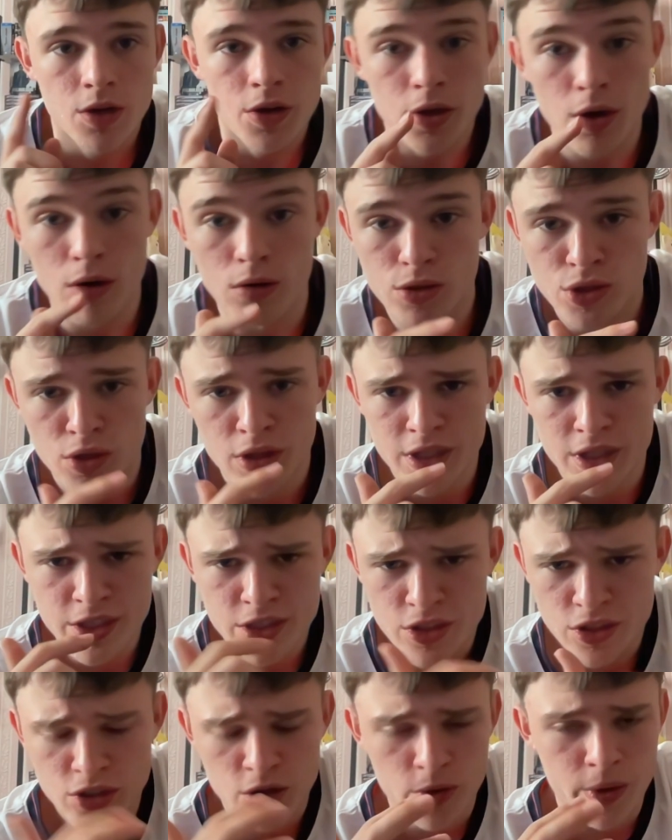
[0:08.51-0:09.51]
Yo, so this is
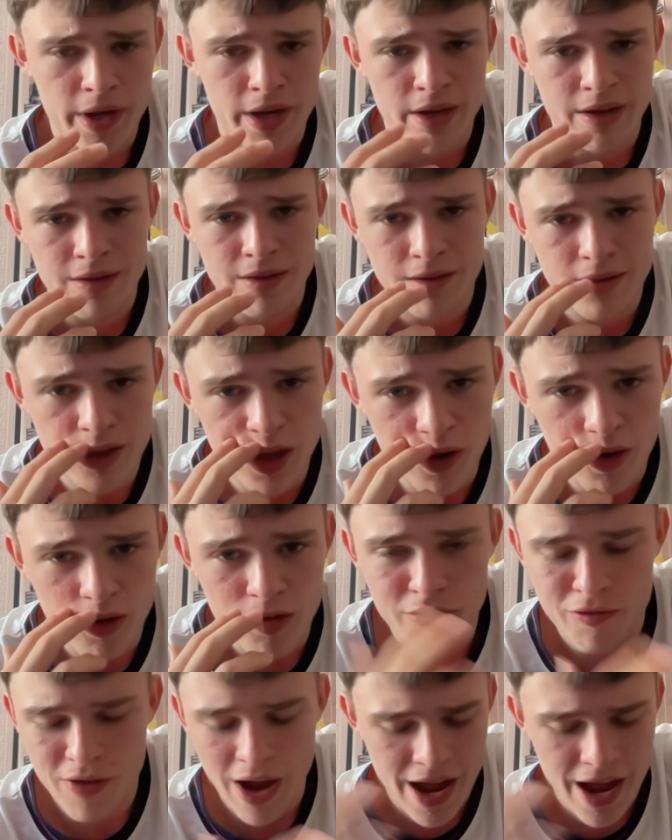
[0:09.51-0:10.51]
just a quick
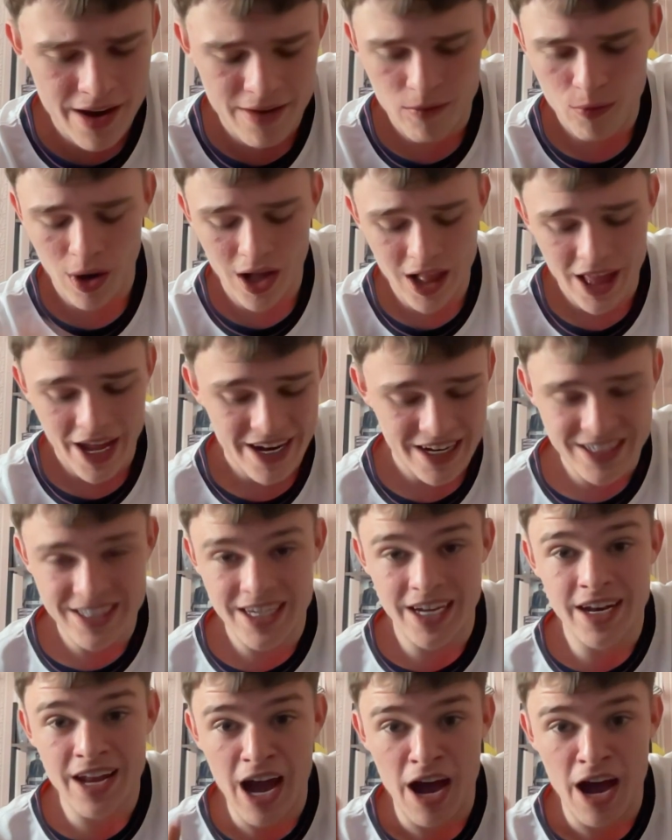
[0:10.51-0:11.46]
note while editing.